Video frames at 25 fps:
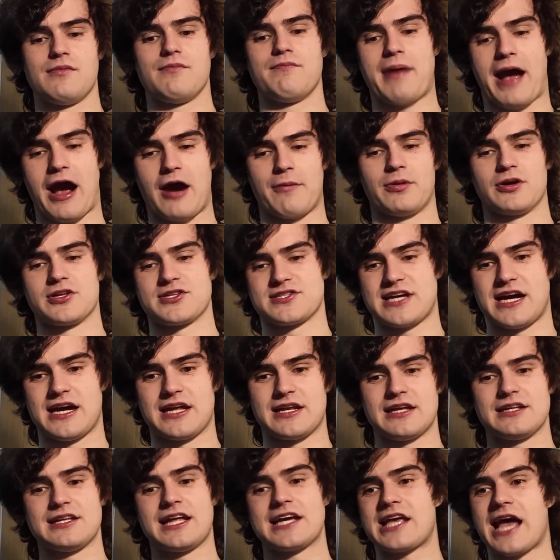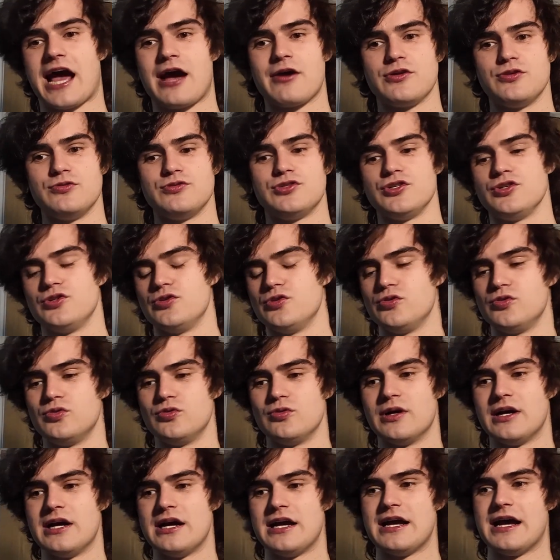PowerPoint slide, like how you
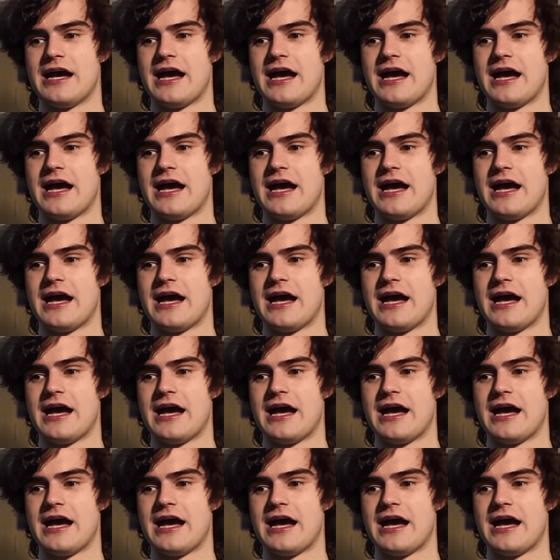do